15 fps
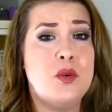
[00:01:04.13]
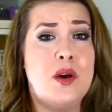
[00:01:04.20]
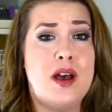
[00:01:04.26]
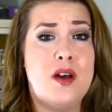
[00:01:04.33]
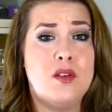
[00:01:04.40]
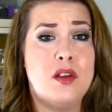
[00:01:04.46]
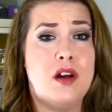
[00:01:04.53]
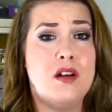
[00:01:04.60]
know
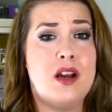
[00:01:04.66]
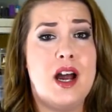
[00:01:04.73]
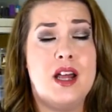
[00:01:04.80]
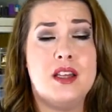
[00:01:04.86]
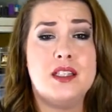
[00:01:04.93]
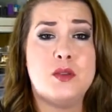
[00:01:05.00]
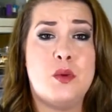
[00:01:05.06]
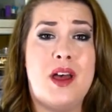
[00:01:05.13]
how long
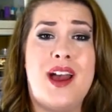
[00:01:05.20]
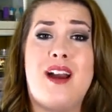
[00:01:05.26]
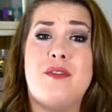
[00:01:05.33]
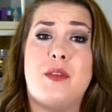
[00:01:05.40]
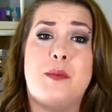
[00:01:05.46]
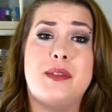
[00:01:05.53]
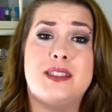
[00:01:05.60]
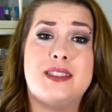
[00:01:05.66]
Ollie's will have
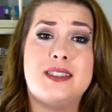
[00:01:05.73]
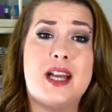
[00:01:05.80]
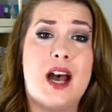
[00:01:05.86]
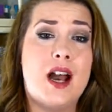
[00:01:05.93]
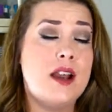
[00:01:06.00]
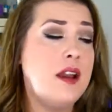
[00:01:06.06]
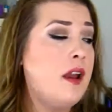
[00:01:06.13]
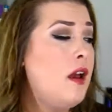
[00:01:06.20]
them in
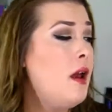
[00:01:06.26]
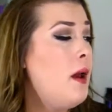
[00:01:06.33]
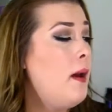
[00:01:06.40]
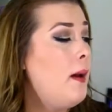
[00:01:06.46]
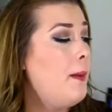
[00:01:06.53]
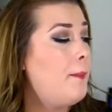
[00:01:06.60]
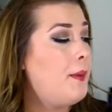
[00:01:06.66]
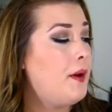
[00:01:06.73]
stock,
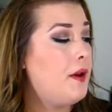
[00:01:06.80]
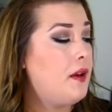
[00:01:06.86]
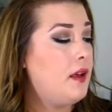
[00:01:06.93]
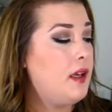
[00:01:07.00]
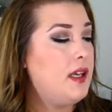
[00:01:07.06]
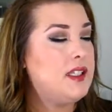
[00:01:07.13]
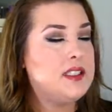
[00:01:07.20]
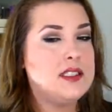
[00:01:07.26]
but
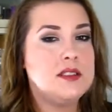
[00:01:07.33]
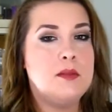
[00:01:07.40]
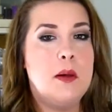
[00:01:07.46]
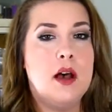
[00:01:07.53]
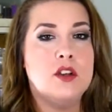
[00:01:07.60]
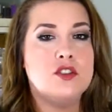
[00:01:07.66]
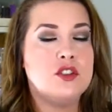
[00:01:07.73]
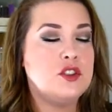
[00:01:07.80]
it
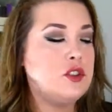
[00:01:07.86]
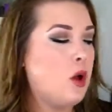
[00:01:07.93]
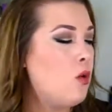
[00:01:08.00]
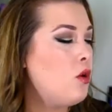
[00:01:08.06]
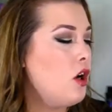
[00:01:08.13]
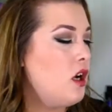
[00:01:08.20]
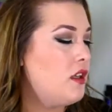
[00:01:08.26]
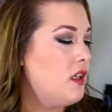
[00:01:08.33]
smells so
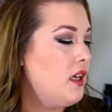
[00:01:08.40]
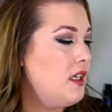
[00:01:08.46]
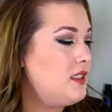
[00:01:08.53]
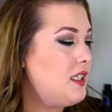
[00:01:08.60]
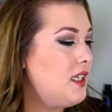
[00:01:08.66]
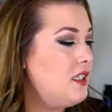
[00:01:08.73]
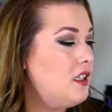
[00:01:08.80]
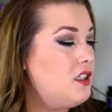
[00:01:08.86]
good. It's
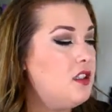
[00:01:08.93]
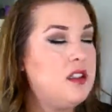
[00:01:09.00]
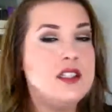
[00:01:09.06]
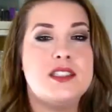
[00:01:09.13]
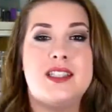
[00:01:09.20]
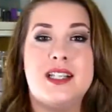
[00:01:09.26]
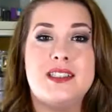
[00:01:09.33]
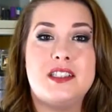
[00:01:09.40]
in the
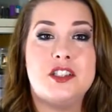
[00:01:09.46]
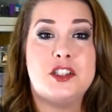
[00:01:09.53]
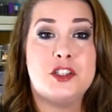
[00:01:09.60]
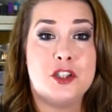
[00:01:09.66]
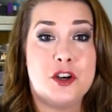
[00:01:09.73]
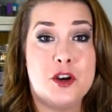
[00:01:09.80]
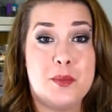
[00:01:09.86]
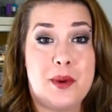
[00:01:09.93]
scent
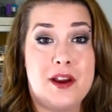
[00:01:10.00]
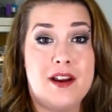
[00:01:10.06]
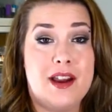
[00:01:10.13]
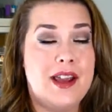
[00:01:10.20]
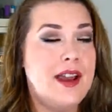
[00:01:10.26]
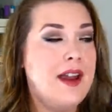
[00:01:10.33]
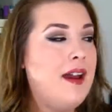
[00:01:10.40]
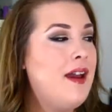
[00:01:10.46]

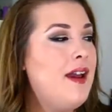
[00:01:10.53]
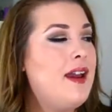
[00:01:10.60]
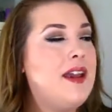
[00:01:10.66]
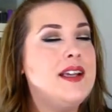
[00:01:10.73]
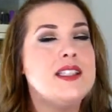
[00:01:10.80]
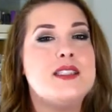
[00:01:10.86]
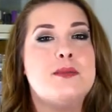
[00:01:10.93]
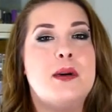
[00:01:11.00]
Sugarberry.
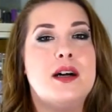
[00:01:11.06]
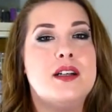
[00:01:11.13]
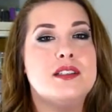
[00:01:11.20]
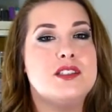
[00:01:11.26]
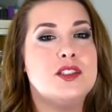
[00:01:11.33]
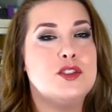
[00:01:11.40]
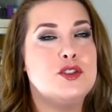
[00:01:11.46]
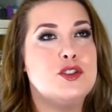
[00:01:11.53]
It
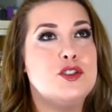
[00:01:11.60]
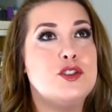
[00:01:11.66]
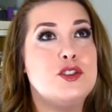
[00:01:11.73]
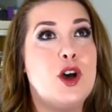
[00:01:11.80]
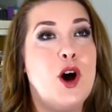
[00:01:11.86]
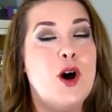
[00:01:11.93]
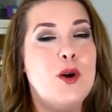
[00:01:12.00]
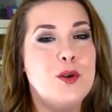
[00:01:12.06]
smells
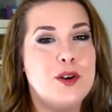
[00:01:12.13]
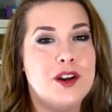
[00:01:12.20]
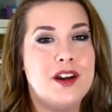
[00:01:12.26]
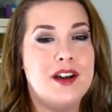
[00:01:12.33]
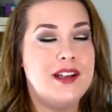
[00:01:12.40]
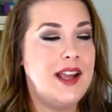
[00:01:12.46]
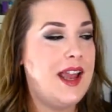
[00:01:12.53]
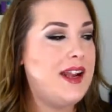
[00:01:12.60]
so
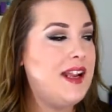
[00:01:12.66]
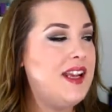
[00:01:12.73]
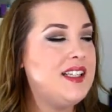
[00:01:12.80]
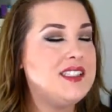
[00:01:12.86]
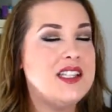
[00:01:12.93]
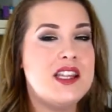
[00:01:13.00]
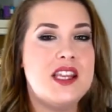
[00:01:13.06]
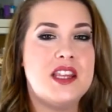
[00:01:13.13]
good, and it
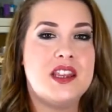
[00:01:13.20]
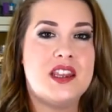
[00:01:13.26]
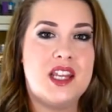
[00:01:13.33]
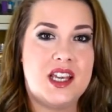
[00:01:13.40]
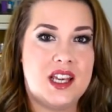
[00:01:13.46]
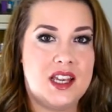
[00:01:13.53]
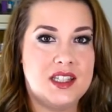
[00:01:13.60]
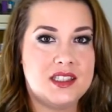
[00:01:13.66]
is the
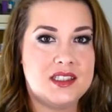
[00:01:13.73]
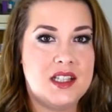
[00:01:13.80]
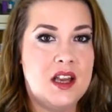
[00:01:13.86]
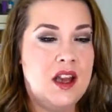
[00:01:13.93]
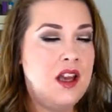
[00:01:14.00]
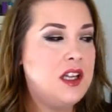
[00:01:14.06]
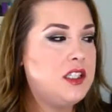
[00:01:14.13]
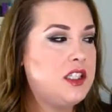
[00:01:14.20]
thickest
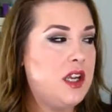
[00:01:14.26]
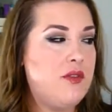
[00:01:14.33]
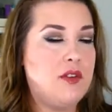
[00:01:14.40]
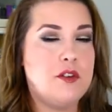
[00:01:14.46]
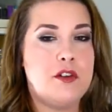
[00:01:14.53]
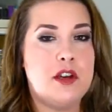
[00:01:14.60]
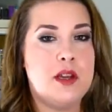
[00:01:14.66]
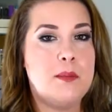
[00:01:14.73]
shaving
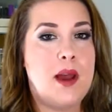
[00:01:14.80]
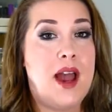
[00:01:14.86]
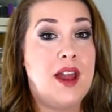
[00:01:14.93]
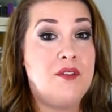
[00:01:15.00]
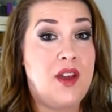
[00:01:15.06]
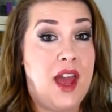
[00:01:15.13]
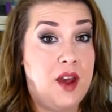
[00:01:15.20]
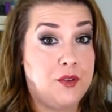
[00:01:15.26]
cream
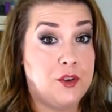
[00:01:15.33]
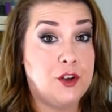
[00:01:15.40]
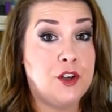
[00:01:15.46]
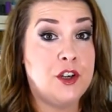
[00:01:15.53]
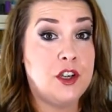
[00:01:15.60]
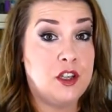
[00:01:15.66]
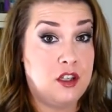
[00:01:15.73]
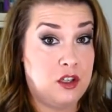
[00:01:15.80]
I've ever
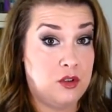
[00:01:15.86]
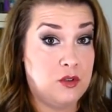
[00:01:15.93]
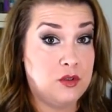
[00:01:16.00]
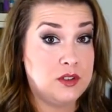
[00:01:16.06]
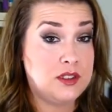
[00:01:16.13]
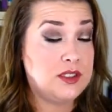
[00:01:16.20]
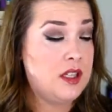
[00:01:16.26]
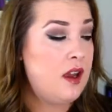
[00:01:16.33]

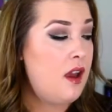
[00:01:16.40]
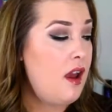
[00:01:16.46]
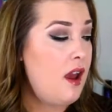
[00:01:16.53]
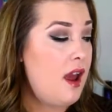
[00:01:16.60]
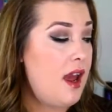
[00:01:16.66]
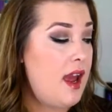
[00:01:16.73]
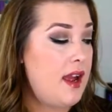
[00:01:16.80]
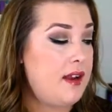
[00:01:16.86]
used.
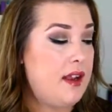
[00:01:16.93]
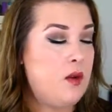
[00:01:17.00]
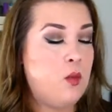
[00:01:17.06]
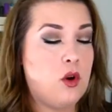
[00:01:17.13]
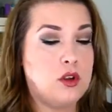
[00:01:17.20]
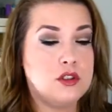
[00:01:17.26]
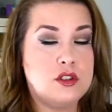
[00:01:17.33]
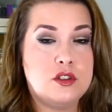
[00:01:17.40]
And it
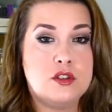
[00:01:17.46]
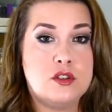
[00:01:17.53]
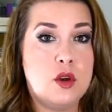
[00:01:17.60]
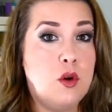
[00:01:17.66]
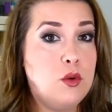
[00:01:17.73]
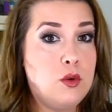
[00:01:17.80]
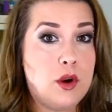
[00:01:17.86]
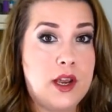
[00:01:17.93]
works
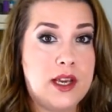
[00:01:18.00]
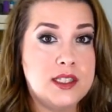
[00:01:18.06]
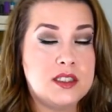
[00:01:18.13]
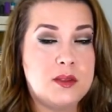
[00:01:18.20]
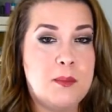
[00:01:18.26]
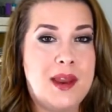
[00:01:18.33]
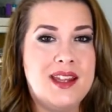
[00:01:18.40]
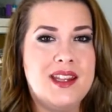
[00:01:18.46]
so great.
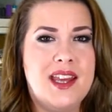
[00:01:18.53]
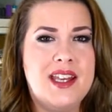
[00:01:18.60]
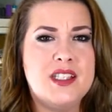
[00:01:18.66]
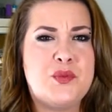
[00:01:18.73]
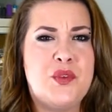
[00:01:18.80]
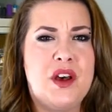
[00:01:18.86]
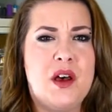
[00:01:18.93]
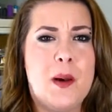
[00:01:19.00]
My legs
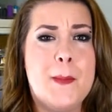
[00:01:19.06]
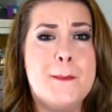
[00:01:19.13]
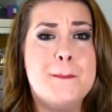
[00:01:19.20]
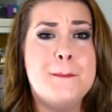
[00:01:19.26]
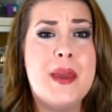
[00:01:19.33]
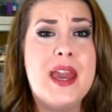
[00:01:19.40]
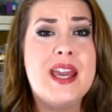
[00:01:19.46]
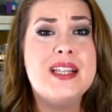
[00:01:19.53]
felt
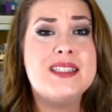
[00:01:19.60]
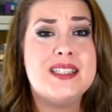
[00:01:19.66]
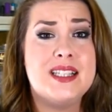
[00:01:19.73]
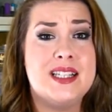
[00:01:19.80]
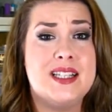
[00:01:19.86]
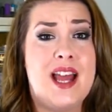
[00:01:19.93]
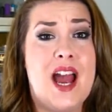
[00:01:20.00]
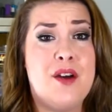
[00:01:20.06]

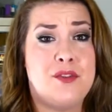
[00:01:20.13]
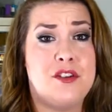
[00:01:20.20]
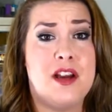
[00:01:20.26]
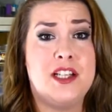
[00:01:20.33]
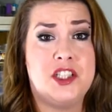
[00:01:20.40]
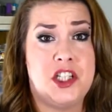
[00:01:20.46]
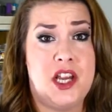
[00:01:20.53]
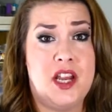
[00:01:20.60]
amazing after I
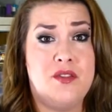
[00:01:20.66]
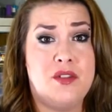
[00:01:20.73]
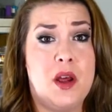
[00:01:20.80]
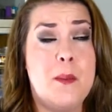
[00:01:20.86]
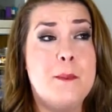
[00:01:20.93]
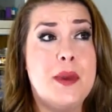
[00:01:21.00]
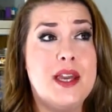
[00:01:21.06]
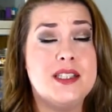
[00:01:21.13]
shaved.
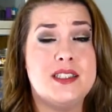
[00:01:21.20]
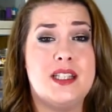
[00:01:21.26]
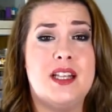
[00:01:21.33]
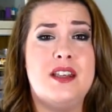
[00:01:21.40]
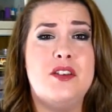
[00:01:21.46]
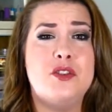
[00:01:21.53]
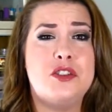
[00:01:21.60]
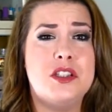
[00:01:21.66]
Amazing.
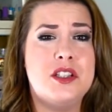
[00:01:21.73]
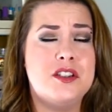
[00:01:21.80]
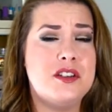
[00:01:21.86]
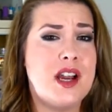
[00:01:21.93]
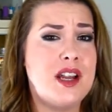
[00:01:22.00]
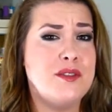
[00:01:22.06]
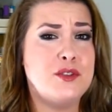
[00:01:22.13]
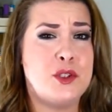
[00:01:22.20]
And usually they're
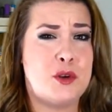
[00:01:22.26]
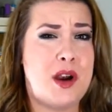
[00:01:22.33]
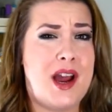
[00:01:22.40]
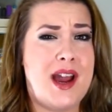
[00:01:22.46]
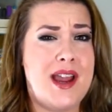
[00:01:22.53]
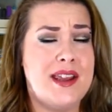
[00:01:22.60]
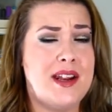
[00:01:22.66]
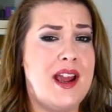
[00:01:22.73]
kind of
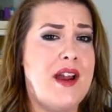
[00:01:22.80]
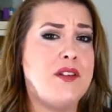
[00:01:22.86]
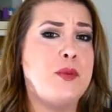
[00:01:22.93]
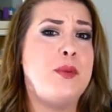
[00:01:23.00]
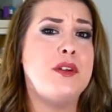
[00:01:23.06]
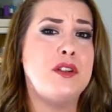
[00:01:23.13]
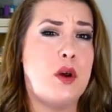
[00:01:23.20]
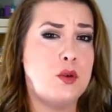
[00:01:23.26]
dry and I have to
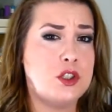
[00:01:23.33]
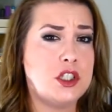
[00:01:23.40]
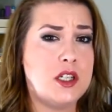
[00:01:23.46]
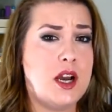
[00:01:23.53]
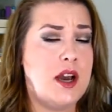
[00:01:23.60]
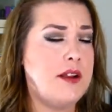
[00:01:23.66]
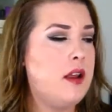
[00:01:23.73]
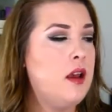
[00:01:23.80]
put lotion
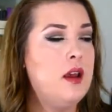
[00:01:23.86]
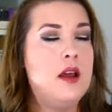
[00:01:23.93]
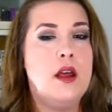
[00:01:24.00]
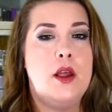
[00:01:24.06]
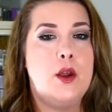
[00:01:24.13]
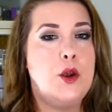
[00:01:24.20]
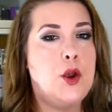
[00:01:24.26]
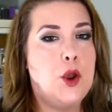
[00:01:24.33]
on.
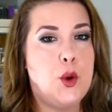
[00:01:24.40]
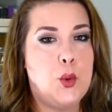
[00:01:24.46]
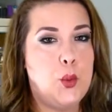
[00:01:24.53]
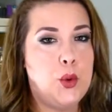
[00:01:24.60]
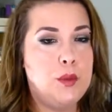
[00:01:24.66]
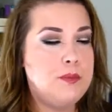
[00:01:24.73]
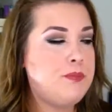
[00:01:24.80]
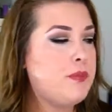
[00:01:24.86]
No.
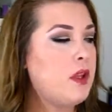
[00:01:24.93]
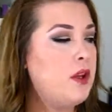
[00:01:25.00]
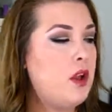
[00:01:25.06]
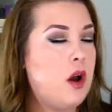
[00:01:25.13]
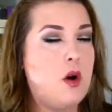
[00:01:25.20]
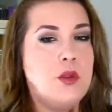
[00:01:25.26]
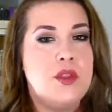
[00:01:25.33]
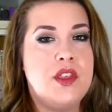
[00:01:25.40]

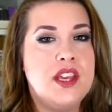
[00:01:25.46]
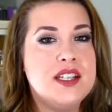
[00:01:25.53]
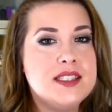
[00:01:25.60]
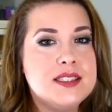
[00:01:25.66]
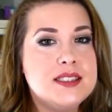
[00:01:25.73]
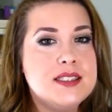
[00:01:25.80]
No. This